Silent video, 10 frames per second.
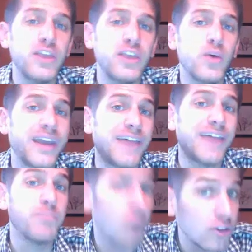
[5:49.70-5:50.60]
you want to
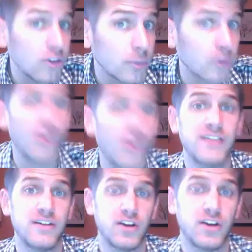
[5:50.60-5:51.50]
have multiple
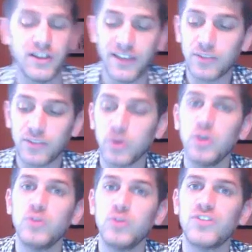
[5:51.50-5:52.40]
criteria, that's where
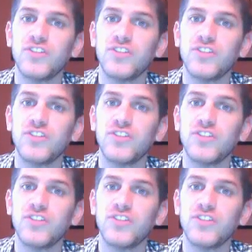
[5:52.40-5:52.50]
you use the